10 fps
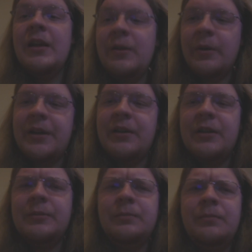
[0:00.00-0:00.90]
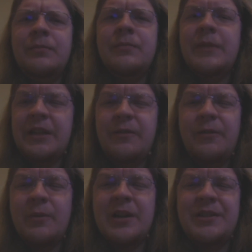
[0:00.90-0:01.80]
Anyway, thank you
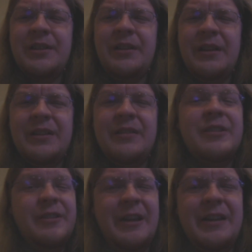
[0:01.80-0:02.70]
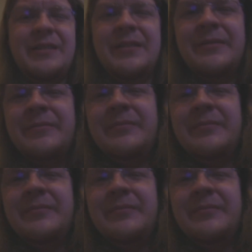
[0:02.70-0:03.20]
for watching, and good night.